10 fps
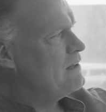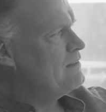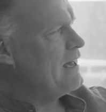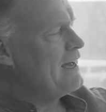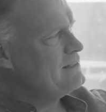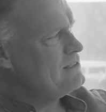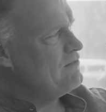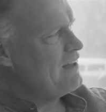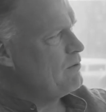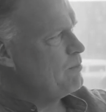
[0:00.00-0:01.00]
that
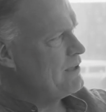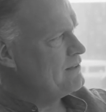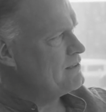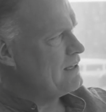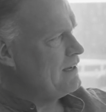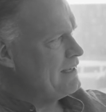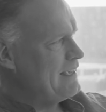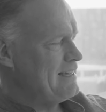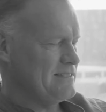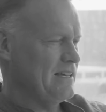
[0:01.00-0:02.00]
development, I
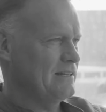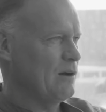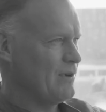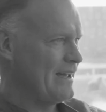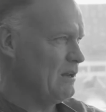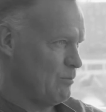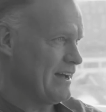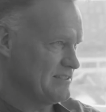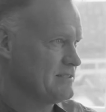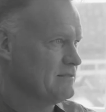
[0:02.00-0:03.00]
guess, then that would help
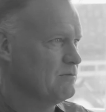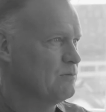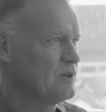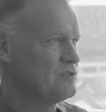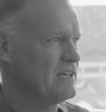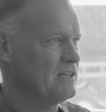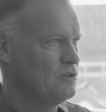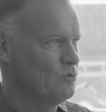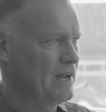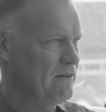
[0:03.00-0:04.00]
us, because then
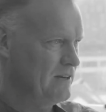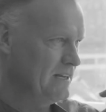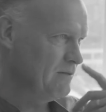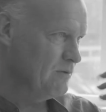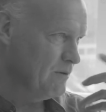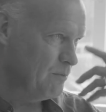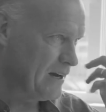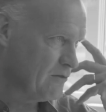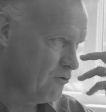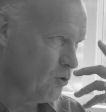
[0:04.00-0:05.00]
you will have a
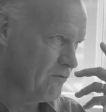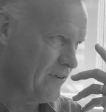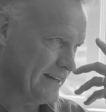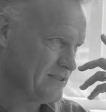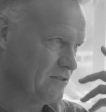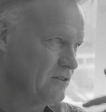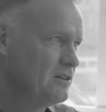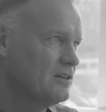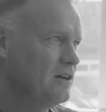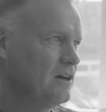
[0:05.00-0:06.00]
better form factor
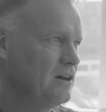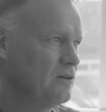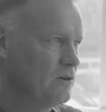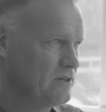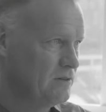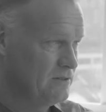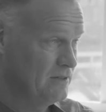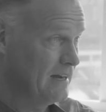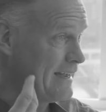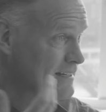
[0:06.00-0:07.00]
or a
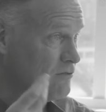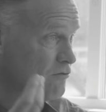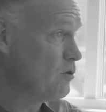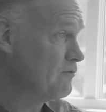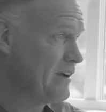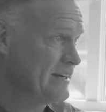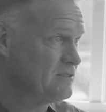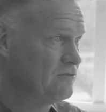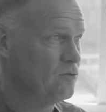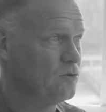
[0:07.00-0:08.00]
lighter form
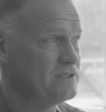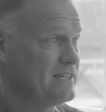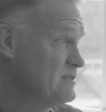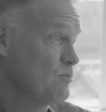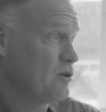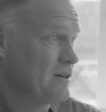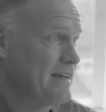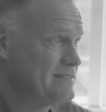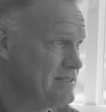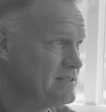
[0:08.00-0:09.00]
factor for, say, smart
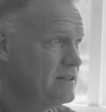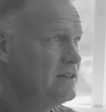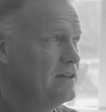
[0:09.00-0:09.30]
glasses.